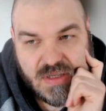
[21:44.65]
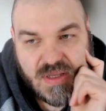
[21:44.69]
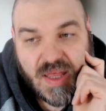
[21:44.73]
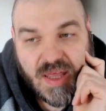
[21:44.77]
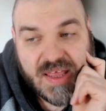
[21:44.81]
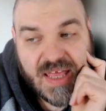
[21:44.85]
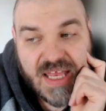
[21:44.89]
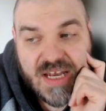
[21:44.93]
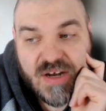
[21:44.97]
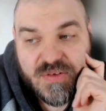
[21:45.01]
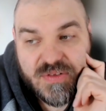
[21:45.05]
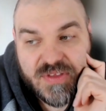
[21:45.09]

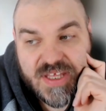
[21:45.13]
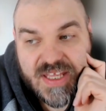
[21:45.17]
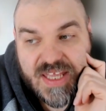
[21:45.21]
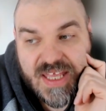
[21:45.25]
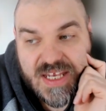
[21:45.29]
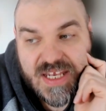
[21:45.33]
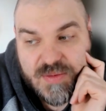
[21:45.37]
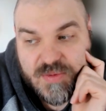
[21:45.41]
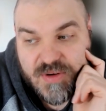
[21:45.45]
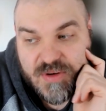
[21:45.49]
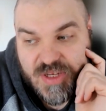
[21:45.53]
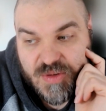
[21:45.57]
Like I don't think
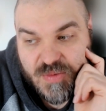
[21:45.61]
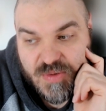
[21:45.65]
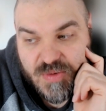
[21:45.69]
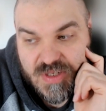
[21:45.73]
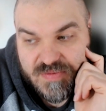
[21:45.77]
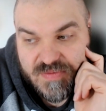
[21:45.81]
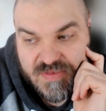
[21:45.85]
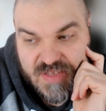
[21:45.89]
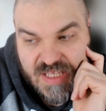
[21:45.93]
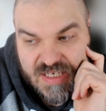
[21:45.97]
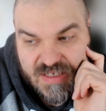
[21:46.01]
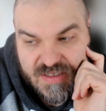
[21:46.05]
anybody would
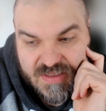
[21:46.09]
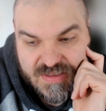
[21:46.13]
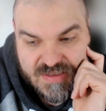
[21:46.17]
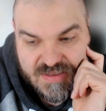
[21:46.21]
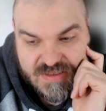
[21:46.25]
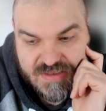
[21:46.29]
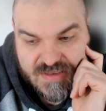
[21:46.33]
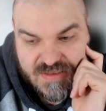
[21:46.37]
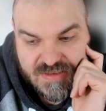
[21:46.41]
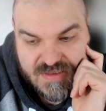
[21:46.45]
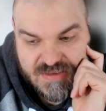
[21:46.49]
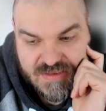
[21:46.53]
have let
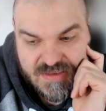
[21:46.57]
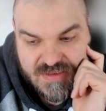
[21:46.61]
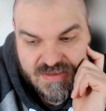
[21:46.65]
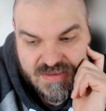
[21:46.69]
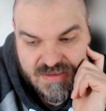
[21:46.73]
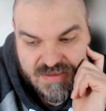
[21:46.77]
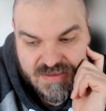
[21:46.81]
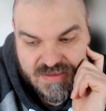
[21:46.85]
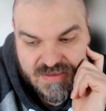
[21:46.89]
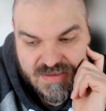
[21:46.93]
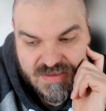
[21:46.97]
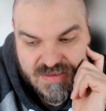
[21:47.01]
us.
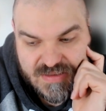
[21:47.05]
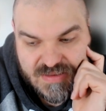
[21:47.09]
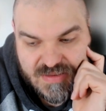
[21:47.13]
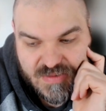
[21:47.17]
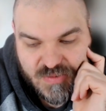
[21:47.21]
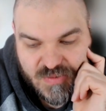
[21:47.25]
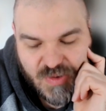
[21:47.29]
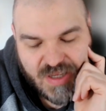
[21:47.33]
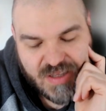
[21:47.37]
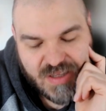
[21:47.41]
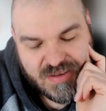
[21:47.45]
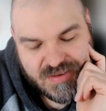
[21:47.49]

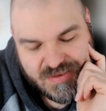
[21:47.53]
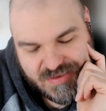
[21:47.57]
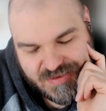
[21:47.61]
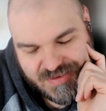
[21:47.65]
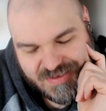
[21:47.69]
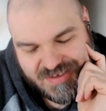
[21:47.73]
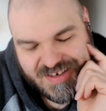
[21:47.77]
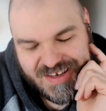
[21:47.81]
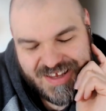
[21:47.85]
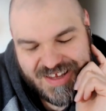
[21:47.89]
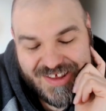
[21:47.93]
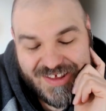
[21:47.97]
Well,
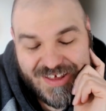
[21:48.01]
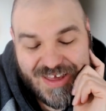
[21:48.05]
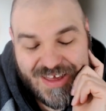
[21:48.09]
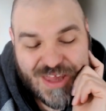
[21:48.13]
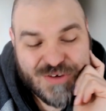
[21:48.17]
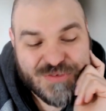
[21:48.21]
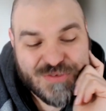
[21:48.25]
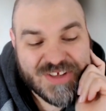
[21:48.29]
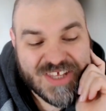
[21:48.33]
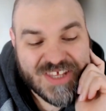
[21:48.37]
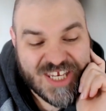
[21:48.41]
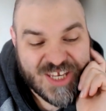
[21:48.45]
I
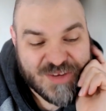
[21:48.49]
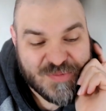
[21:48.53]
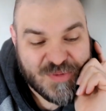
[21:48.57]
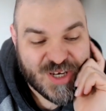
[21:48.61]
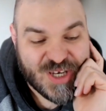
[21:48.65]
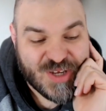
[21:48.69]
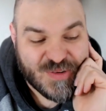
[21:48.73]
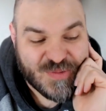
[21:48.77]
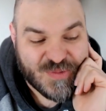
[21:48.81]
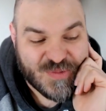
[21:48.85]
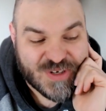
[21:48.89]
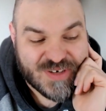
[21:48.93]
don't think
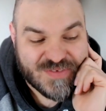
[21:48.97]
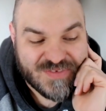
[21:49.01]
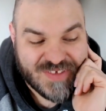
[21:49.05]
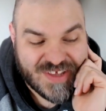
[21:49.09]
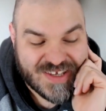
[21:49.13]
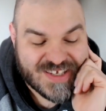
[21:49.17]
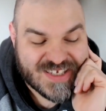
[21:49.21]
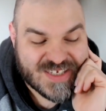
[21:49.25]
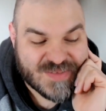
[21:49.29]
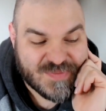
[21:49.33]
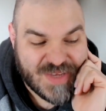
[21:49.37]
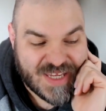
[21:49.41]
anybody would have
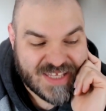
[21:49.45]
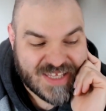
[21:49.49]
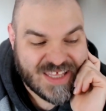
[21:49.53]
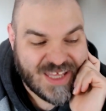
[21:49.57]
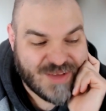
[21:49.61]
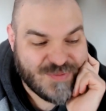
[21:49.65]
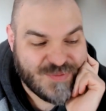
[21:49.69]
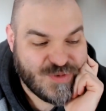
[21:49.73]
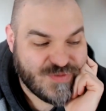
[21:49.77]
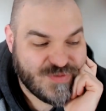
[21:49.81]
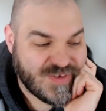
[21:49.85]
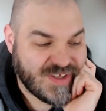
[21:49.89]
let us make
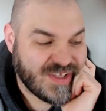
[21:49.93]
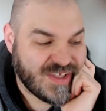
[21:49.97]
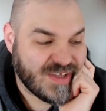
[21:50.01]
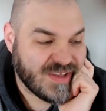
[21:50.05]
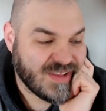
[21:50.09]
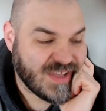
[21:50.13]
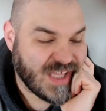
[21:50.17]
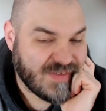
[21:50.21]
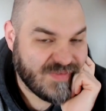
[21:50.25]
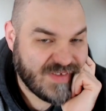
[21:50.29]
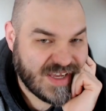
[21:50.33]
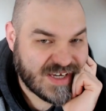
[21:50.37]
that movie
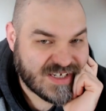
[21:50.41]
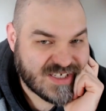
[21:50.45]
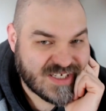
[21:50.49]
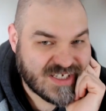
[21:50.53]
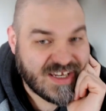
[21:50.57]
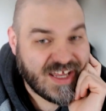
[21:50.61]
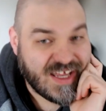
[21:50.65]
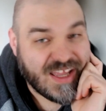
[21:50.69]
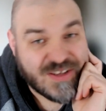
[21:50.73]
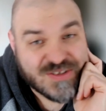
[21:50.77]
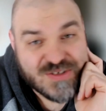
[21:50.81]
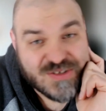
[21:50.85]
live
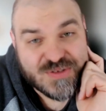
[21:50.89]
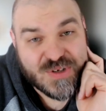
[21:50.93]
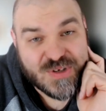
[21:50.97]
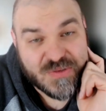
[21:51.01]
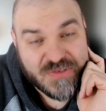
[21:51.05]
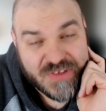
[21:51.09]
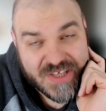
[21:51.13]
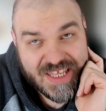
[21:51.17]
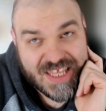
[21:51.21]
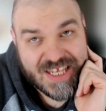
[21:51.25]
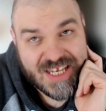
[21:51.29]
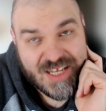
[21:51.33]
action. I also
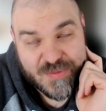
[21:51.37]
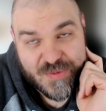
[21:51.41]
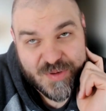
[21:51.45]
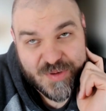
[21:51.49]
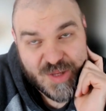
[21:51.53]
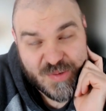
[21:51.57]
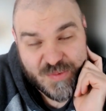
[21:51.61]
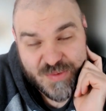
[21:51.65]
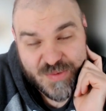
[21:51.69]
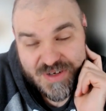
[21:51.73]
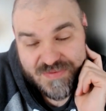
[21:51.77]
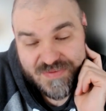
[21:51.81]
don't think
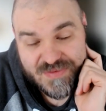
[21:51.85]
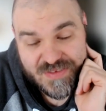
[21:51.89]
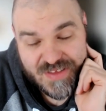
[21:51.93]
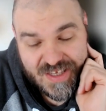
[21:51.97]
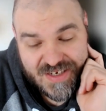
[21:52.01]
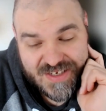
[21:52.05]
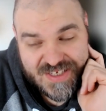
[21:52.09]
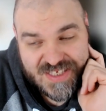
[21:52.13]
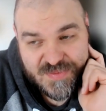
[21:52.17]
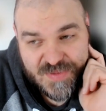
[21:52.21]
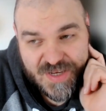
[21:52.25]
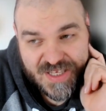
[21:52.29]
anybody would have
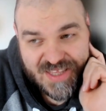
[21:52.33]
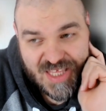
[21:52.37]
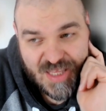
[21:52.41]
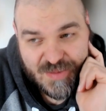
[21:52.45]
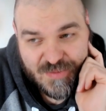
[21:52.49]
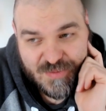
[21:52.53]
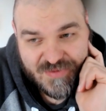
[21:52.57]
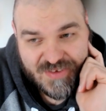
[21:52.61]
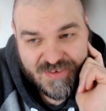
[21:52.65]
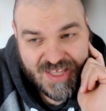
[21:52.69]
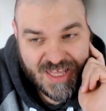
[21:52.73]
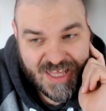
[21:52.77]
let us make that
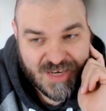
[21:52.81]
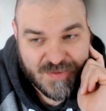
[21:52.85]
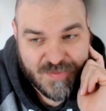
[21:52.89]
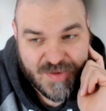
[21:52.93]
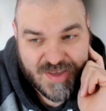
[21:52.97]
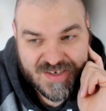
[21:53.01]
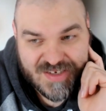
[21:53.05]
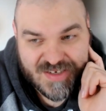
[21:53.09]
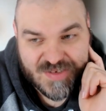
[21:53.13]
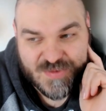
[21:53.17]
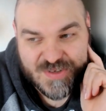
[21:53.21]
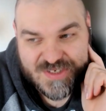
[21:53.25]
movie
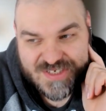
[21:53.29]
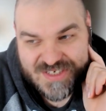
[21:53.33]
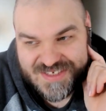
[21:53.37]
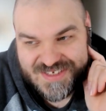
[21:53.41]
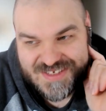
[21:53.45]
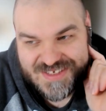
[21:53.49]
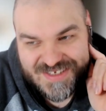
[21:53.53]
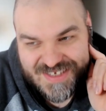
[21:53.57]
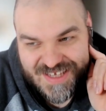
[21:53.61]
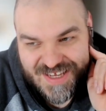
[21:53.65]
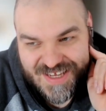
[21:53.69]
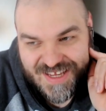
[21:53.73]
animated, which is
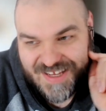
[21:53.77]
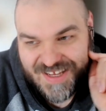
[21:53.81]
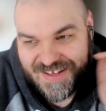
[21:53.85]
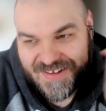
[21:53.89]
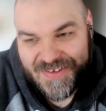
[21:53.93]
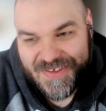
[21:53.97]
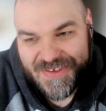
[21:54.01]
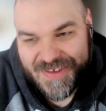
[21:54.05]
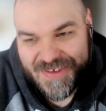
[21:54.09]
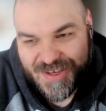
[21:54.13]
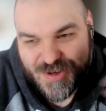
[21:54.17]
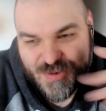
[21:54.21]
to say,
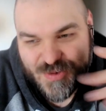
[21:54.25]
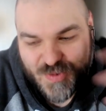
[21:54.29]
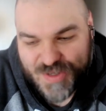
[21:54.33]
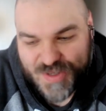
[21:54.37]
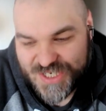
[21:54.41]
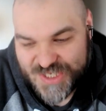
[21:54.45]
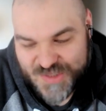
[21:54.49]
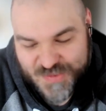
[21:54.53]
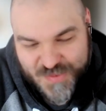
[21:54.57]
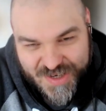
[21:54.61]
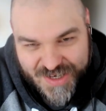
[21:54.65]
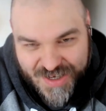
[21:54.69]
we
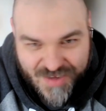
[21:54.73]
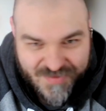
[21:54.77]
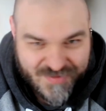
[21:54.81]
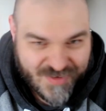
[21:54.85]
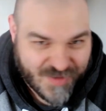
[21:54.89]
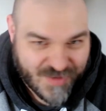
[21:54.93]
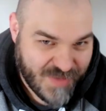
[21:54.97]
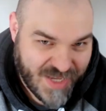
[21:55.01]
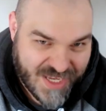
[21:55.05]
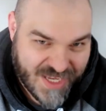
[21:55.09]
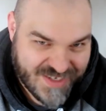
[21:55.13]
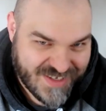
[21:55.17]
just went off
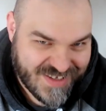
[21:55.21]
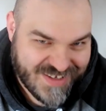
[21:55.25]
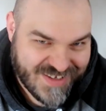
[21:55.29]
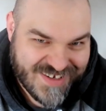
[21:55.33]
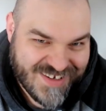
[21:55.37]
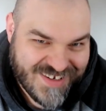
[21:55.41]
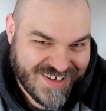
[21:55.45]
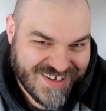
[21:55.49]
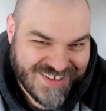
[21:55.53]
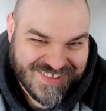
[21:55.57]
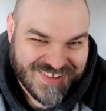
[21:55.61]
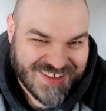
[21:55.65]
and made it.
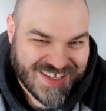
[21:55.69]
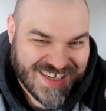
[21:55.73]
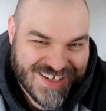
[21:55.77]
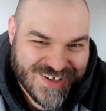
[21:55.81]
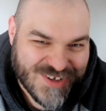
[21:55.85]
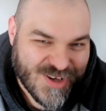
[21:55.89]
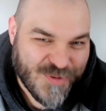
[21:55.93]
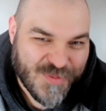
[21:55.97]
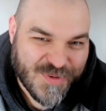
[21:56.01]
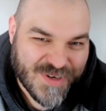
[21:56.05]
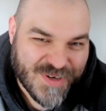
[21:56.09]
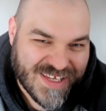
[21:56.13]

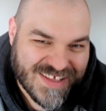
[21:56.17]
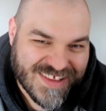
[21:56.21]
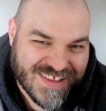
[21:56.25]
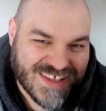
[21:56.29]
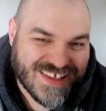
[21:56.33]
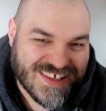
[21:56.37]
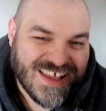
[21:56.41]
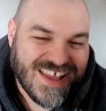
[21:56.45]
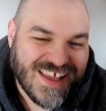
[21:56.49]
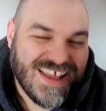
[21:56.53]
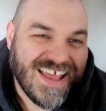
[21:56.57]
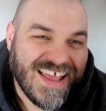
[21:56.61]
And nobody
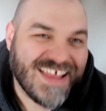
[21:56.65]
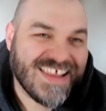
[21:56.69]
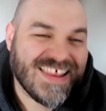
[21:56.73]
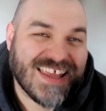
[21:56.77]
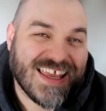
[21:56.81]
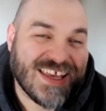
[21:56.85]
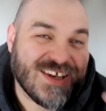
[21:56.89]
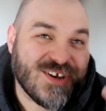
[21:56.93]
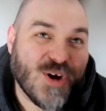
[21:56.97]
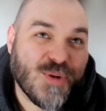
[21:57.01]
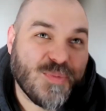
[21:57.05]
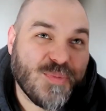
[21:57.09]
like
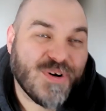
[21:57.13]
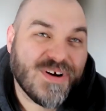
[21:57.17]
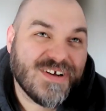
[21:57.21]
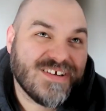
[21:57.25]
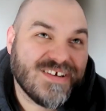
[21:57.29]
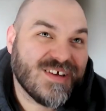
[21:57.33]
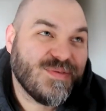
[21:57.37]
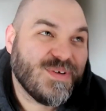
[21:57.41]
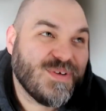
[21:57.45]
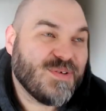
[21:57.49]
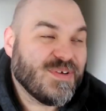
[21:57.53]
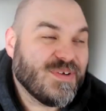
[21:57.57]
at no point
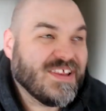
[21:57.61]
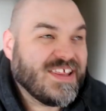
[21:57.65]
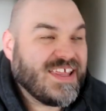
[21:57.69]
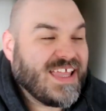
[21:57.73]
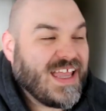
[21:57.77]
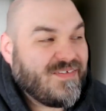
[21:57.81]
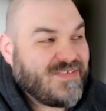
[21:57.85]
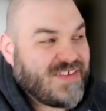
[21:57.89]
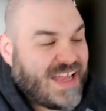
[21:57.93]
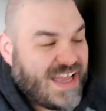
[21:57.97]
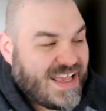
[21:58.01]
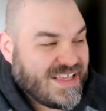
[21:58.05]
did we really
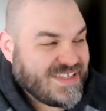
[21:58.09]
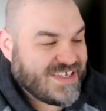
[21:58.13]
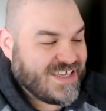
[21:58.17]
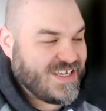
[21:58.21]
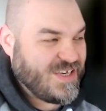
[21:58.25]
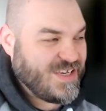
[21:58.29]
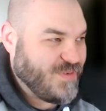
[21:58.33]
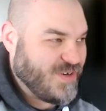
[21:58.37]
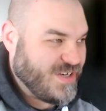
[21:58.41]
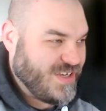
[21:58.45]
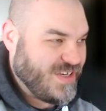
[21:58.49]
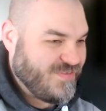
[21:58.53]
have to ask
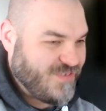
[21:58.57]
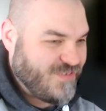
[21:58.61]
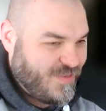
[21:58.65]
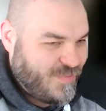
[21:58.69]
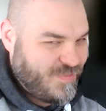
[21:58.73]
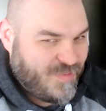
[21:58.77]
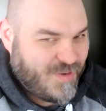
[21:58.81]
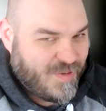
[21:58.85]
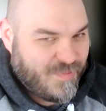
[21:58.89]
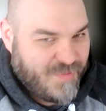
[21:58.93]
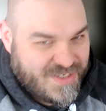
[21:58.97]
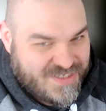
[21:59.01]
anybody for
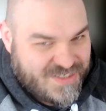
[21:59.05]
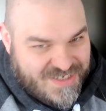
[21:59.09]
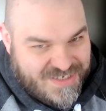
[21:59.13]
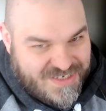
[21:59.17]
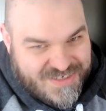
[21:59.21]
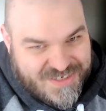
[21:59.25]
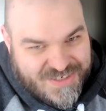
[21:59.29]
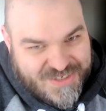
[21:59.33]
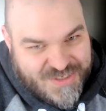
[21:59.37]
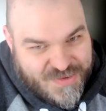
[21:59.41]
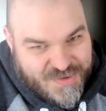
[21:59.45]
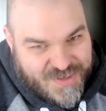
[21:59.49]

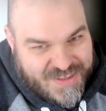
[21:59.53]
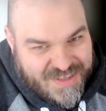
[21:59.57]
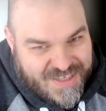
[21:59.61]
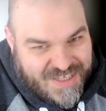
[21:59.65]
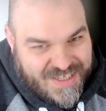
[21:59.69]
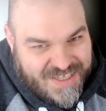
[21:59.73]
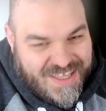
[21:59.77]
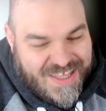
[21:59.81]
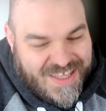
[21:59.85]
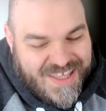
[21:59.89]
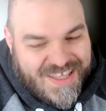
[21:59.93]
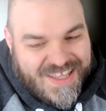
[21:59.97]
permission to do
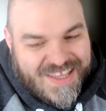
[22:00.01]
anything.